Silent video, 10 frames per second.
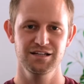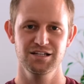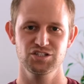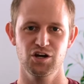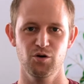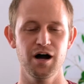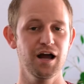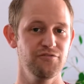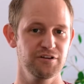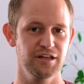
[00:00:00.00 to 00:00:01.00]
So I
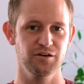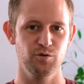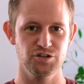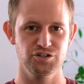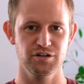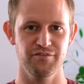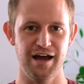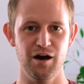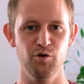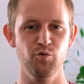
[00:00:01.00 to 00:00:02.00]
often get the question of
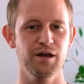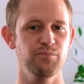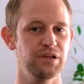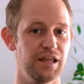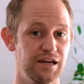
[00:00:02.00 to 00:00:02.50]
how do I play